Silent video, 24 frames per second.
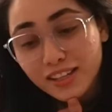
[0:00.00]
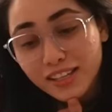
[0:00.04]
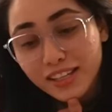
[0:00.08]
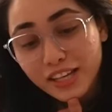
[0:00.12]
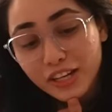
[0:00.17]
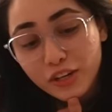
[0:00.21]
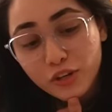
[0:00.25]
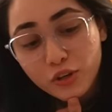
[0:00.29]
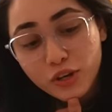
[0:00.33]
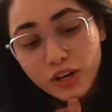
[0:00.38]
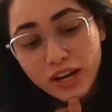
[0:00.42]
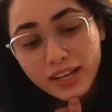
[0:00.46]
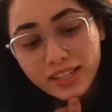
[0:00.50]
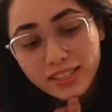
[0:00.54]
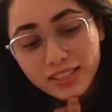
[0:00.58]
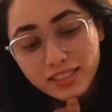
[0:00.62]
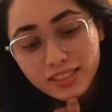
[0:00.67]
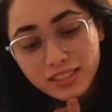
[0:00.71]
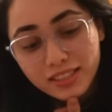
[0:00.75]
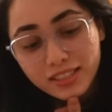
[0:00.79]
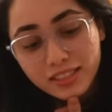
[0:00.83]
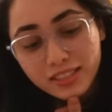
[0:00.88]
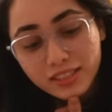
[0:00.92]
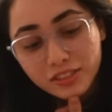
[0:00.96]
Can you guys
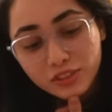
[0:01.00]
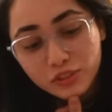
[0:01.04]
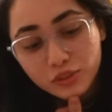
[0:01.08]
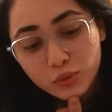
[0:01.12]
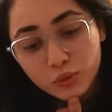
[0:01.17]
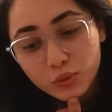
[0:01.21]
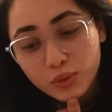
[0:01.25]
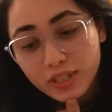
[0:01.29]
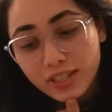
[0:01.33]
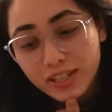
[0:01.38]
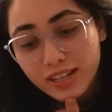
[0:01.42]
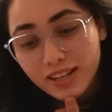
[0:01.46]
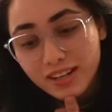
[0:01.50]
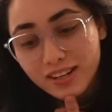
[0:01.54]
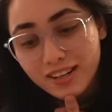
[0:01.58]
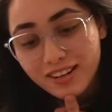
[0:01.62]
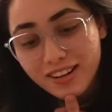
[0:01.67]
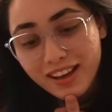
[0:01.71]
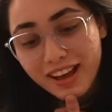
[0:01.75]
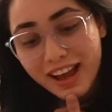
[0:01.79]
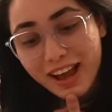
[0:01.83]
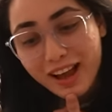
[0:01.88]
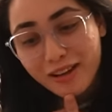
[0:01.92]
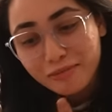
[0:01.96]
see these two
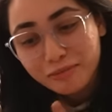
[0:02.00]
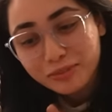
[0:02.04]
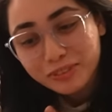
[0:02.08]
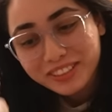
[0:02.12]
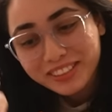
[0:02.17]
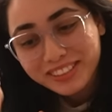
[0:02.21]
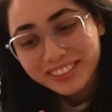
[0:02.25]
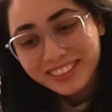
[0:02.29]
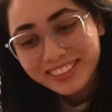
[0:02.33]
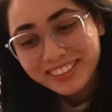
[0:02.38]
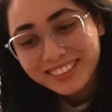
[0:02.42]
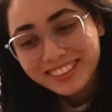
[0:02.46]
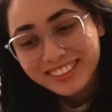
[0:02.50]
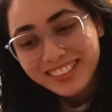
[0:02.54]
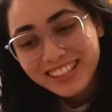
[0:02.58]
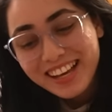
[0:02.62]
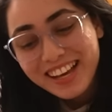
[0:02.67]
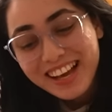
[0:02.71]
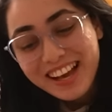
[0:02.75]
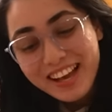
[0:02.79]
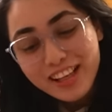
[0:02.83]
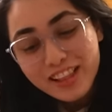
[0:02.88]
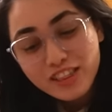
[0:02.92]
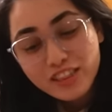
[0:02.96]
little hamsters?
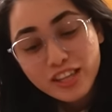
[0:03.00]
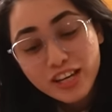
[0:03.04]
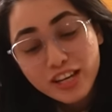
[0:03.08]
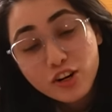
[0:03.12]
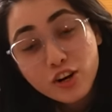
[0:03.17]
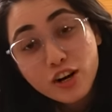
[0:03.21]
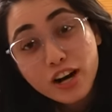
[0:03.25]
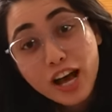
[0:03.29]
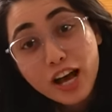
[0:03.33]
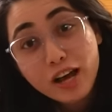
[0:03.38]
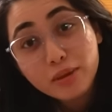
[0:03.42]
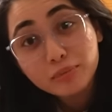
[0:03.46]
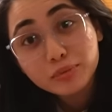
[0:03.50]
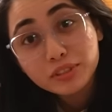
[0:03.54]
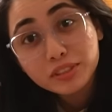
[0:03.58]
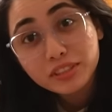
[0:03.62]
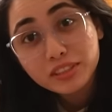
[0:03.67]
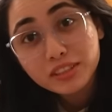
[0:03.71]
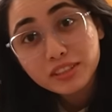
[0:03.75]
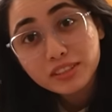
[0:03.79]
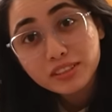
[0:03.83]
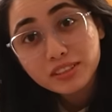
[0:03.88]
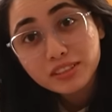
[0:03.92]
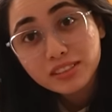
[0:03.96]
They're not
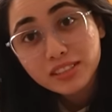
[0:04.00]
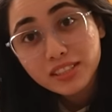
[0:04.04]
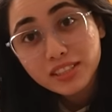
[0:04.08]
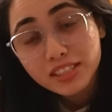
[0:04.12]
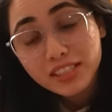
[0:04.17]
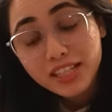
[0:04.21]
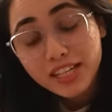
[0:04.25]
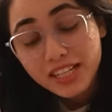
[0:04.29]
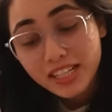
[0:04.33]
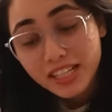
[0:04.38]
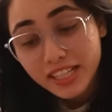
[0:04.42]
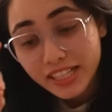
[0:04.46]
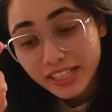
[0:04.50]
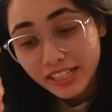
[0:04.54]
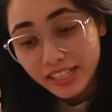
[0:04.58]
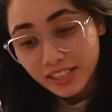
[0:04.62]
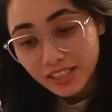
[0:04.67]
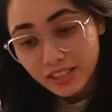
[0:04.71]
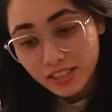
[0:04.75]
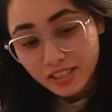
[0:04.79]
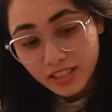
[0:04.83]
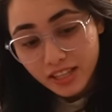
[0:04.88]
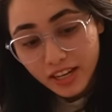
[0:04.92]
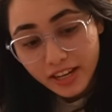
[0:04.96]
hamsters, they're
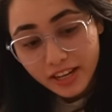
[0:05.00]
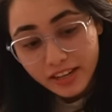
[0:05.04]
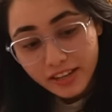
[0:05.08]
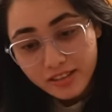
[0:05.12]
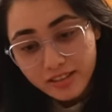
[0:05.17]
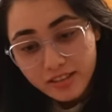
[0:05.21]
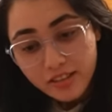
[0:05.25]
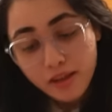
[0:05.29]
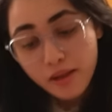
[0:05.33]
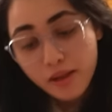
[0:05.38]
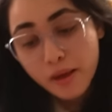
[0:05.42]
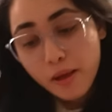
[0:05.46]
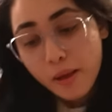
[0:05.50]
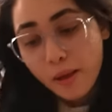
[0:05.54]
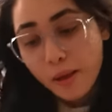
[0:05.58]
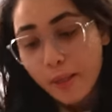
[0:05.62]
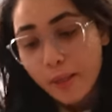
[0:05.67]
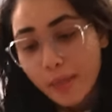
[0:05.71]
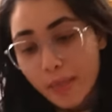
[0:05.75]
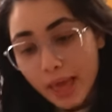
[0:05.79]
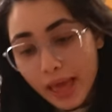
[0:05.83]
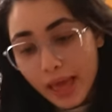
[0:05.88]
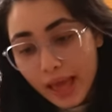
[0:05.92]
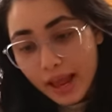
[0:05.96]
kittens, guys.
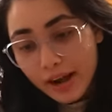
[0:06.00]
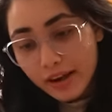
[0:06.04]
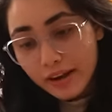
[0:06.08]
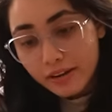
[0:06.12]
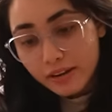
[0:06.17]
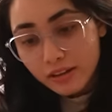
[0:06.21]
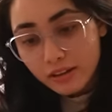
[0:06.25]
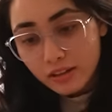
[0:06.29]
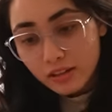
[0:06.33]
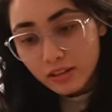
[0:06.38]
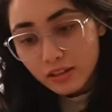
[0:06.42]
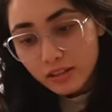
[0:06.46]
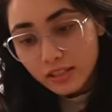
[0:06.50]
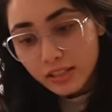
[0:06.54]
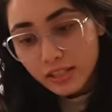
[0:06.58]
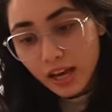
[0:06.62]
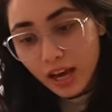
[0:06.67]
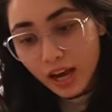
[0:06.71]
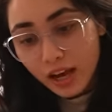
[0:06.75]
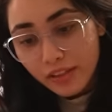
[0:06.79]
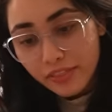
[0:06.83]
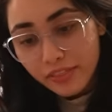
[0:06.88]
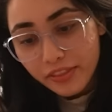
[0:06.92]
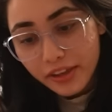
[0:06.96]
And
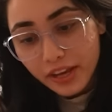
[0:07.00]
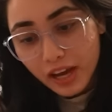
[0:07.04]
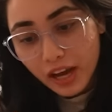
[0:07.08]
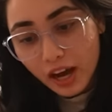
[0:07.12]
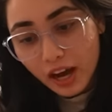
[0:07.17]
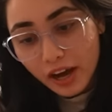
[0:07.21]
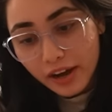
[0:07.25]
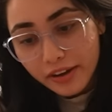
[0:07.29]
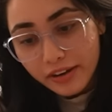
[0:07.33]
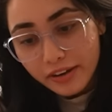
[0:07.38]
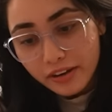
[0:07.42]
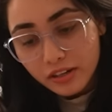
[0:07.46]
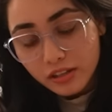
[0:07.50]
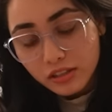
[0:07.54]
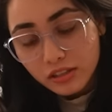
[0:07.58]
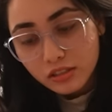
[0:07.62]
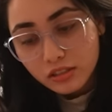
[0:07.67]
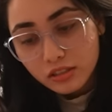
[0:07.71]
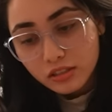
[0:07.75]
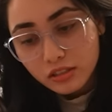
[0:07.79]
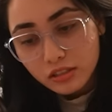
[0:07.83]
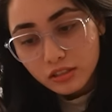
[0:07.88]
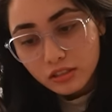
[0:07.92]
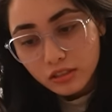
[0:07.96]
yeah, they are
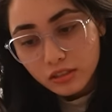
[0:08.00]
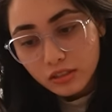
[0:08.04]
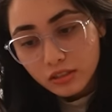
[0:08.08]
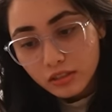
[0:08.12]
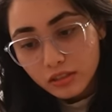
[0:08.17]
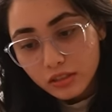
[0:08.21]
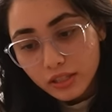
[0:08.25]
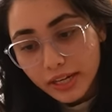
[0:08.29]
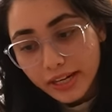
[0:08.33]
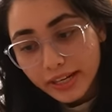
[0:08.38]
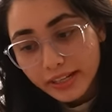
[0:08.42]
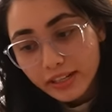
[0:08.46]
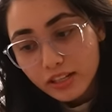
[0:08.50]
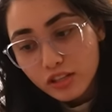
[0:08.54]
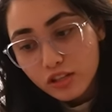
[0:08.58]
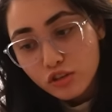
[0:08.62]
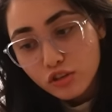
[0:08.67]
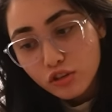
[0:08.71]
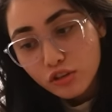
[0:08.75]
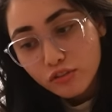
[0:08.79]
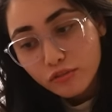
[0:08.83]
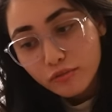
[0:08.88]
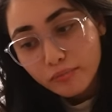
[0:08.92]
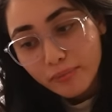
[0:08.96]

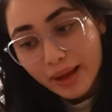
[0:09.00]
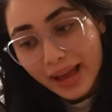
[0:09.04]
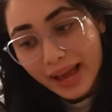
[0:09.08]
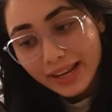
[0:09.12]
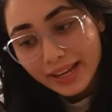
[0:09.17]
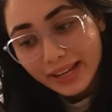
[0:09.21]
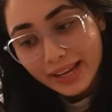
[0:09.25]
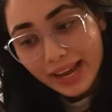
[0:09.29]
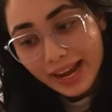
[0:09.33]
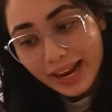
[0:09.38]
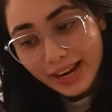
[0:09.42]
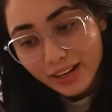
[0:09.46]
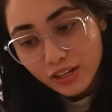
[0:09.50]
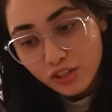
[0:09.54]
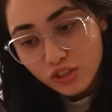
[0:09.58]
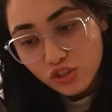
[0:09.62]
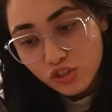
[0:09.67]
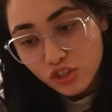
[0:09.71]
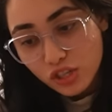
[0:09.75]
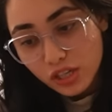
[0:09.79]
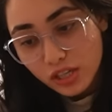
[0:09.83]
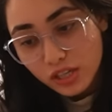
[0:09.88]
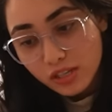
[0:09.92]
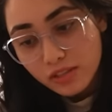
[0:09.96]
kittens of Mac and
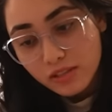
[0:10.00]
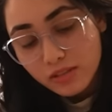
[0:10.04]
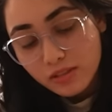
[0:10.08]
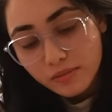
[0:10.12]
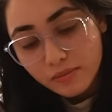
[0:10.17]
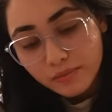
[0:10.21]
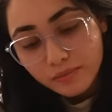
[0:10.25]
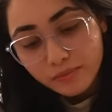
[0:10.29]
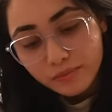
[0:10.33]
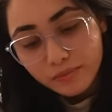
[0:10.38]
Cheese.